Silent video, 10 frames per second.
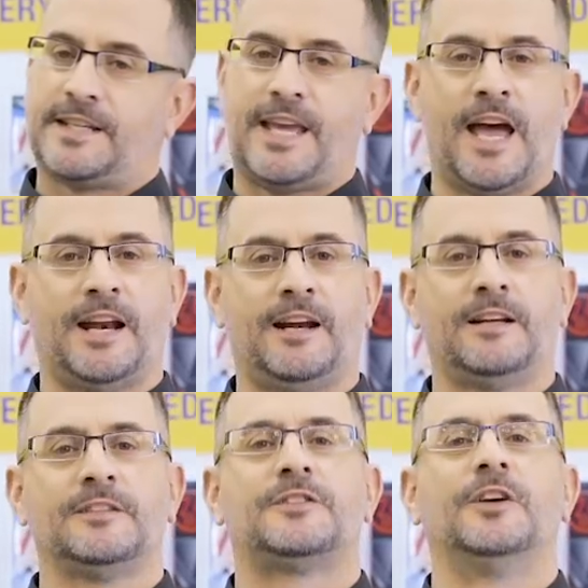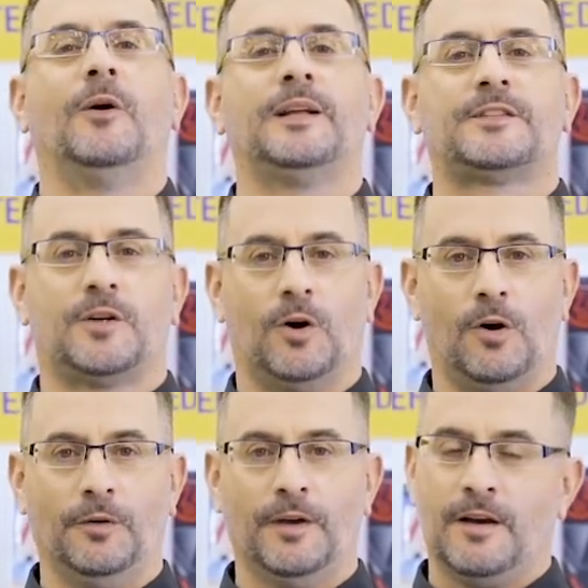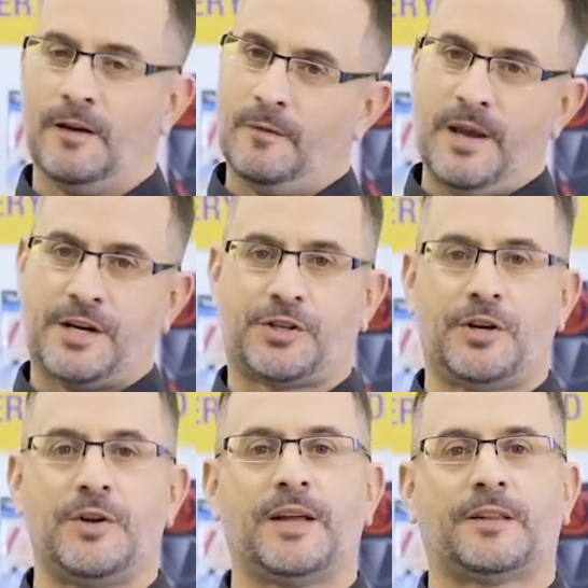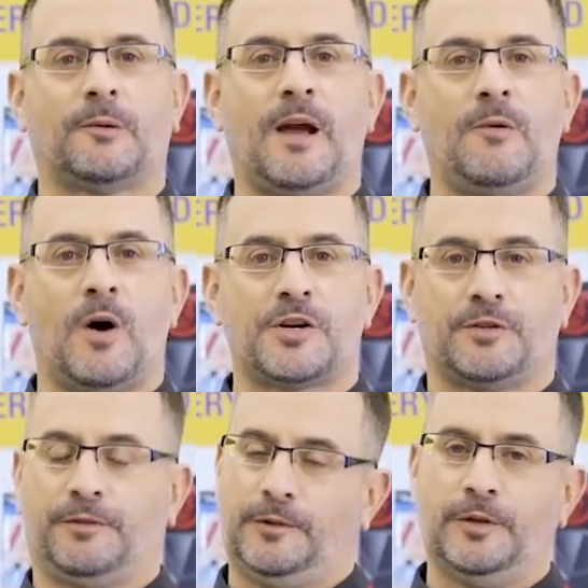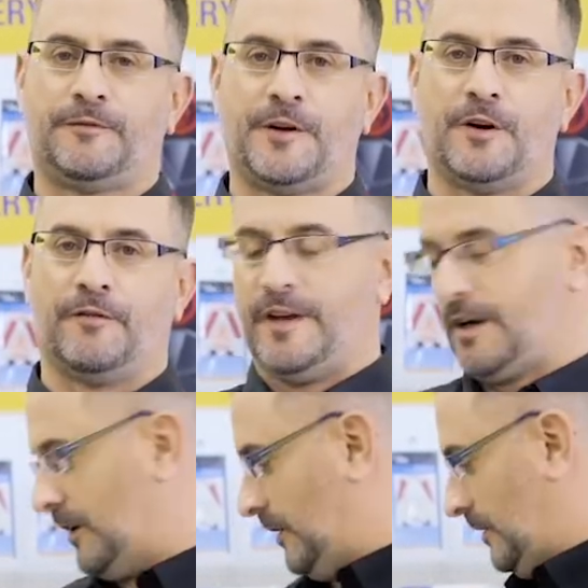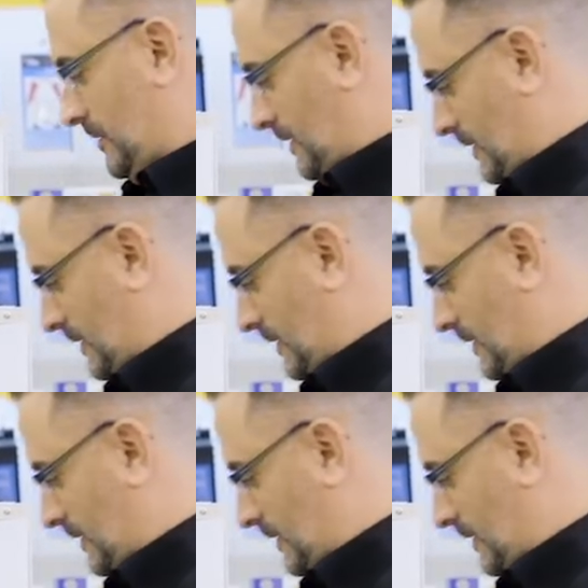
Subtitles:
It's Canada, so it's cold. Make sure you get the right washer fluid for your vehicle.